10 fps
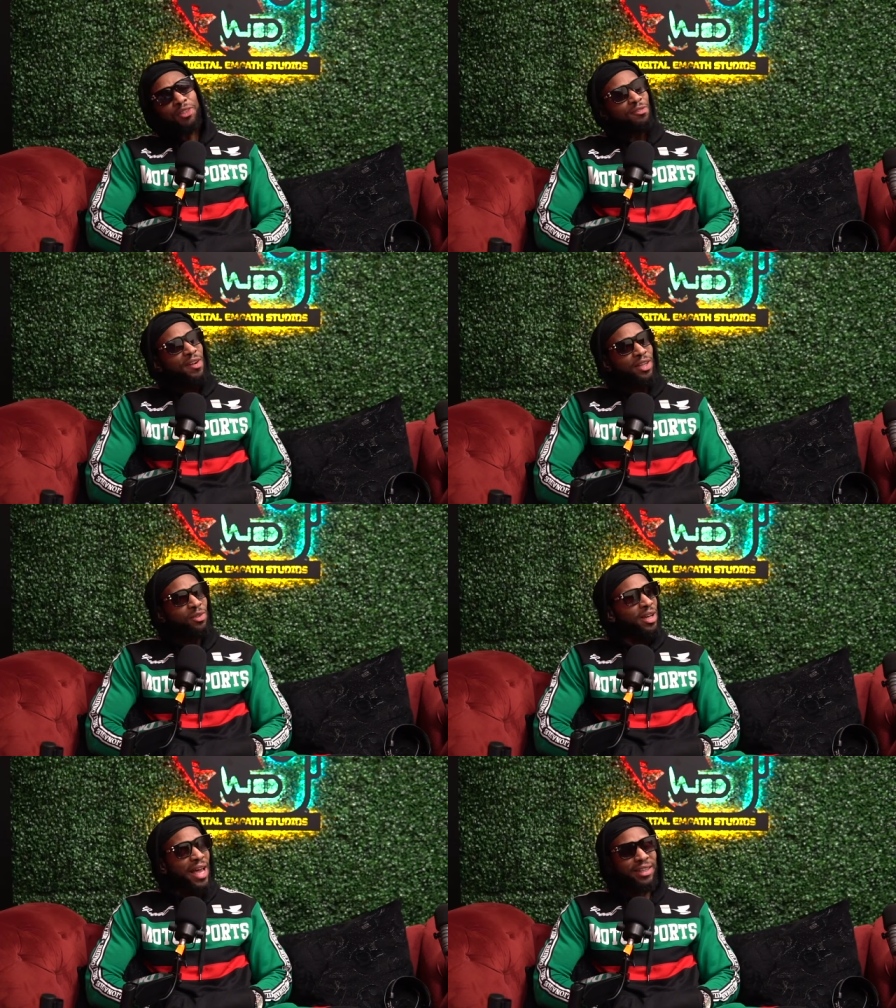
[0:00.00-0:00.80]
the fact. Mm. You
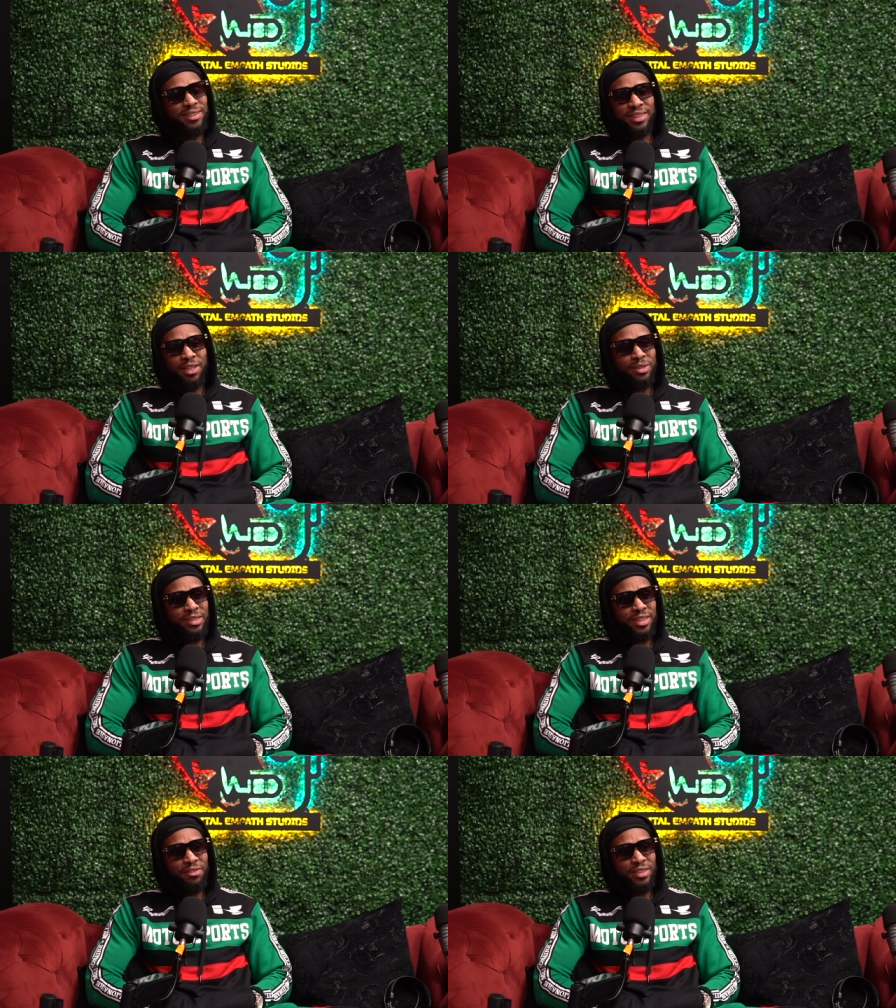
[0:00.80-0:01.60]
done had the sandwich
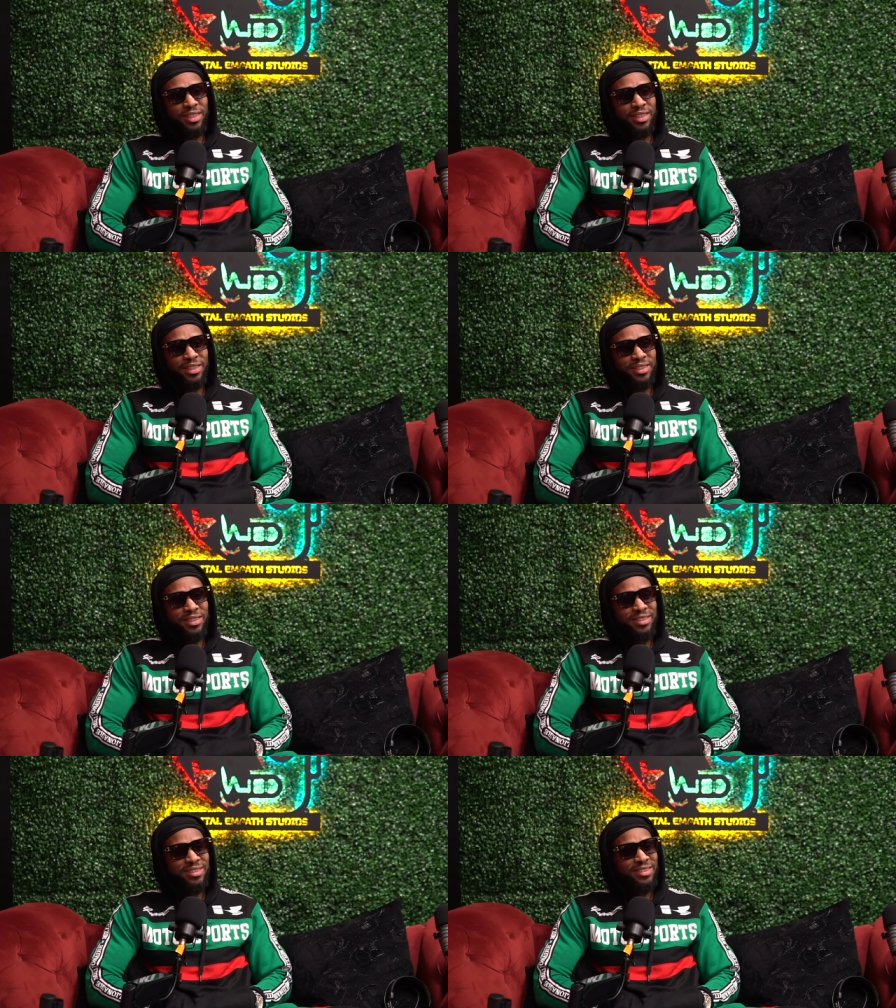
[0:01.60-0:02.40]
and everything. Yeah.
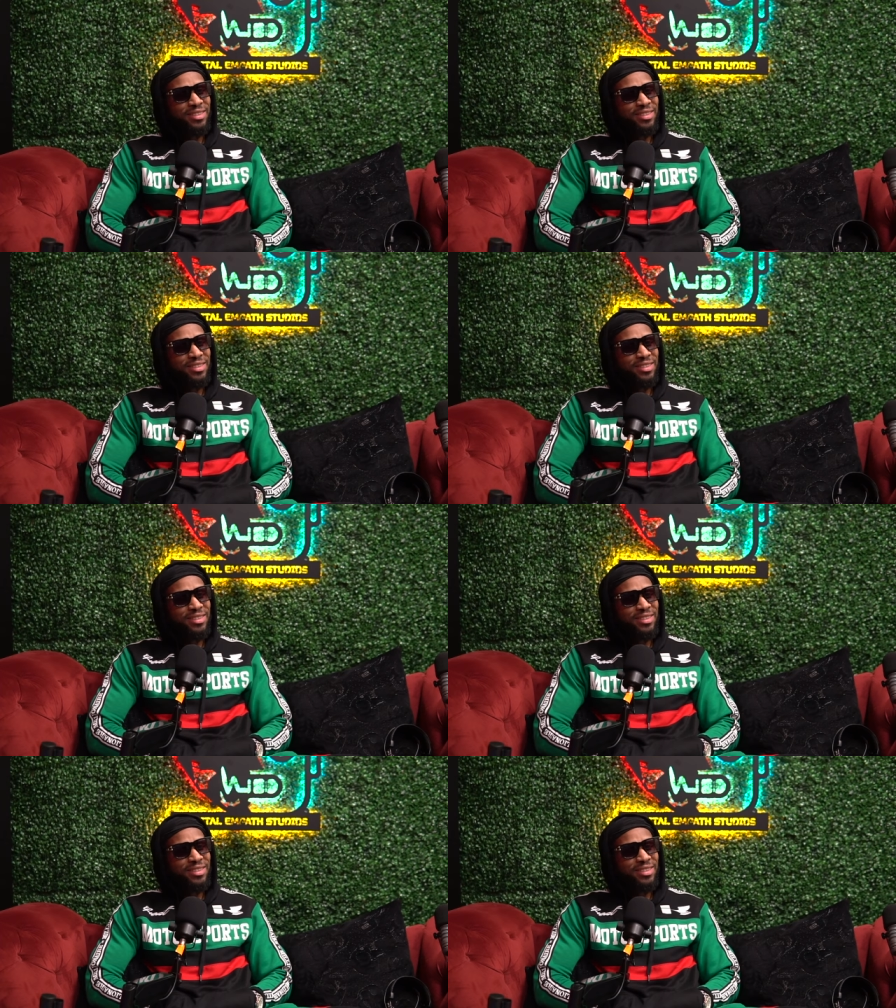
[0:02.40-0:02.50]
No, but